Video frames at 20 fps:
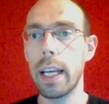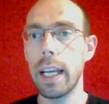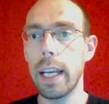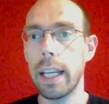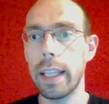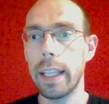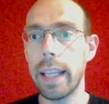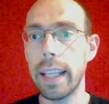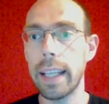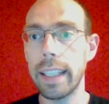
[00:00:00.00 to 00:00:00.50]

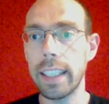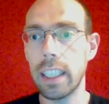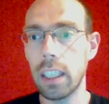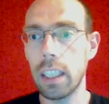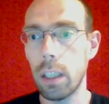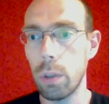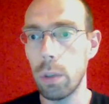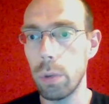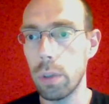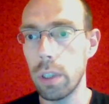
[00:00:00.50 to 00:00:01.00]
That
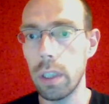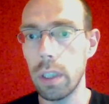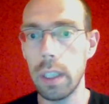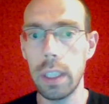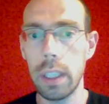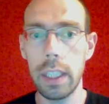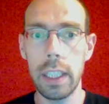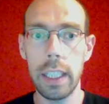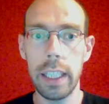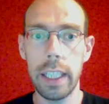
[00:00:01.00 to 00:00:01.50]

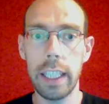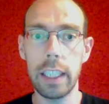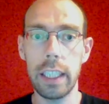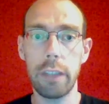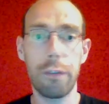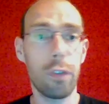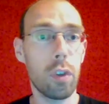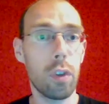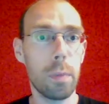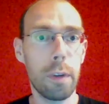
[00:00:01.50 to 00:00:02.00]
exclusion is a
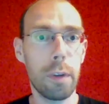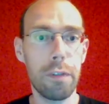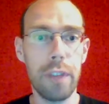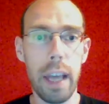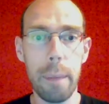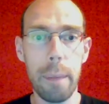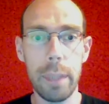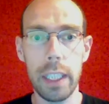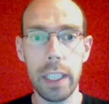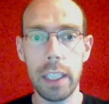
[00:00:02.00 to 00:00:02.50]
form of
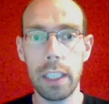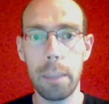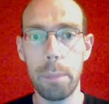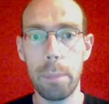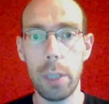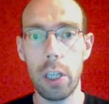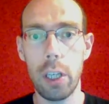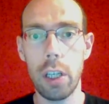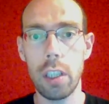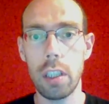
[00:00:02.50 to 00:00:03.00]
damage,
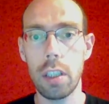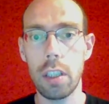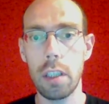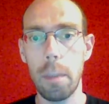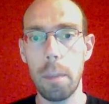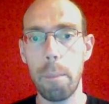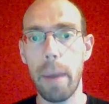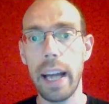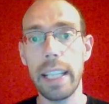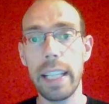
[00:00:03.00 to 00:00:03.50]
because
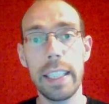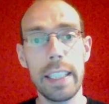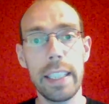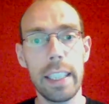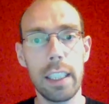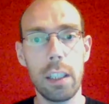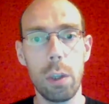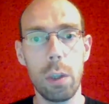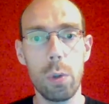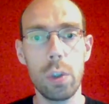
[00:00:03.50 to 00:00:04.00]
by this
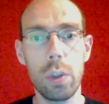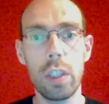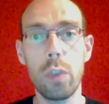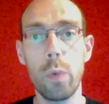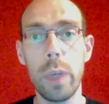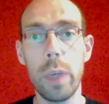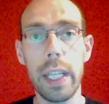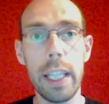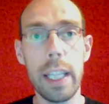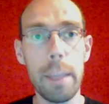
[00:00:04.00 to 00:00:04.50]
exclusion
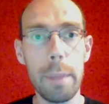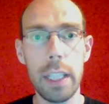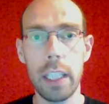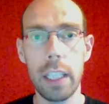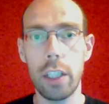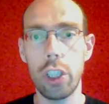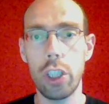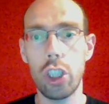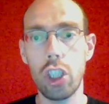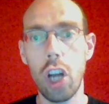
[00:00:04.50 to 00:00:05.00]
we limit
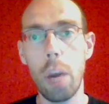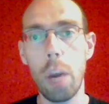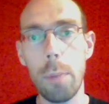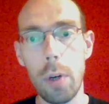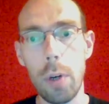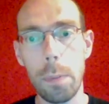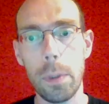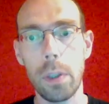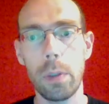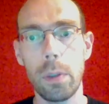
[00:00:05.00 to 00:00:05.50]
the job
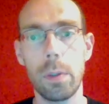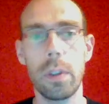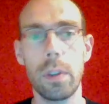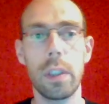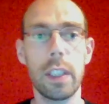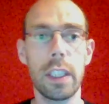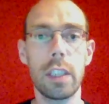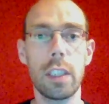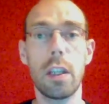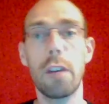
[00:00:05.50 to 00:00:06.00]

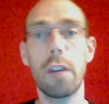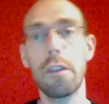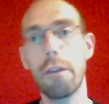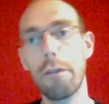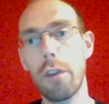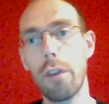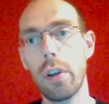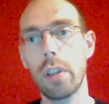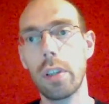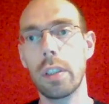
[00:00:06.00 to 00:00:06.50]
opportunities of the
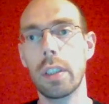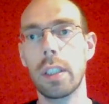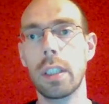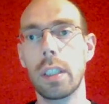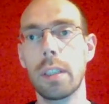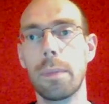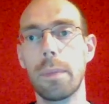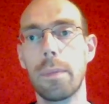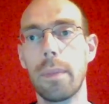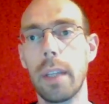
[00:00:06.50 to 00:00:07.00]
foreigners.
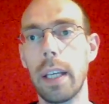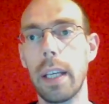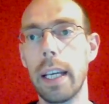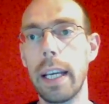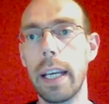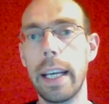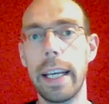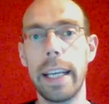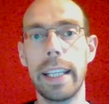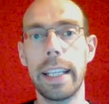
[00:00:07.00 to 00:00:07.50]

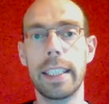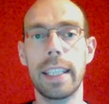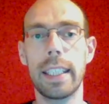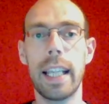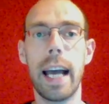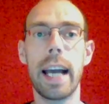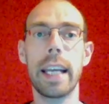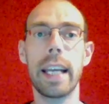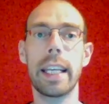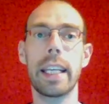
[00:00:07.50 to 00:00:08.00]
It's
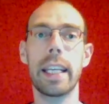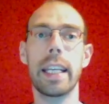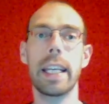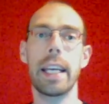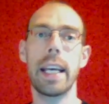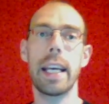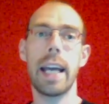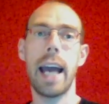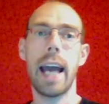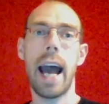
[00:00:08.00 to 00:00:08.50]
like
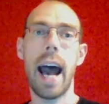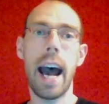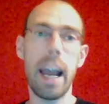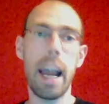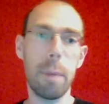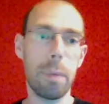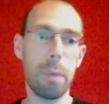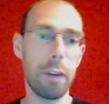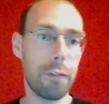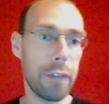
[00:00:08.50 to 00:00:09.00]
I
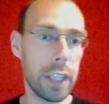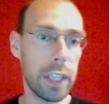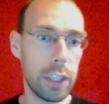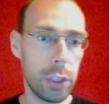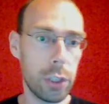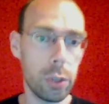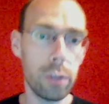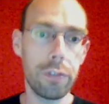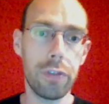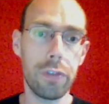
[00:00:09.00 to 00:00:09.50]
prevent
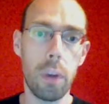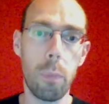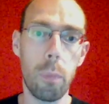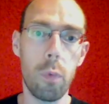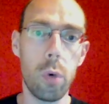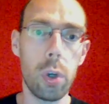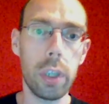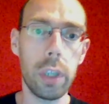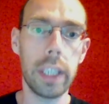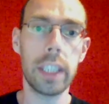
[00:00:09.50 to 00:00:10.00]
you from
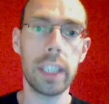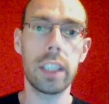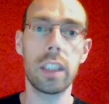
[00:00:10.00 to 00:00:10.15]
working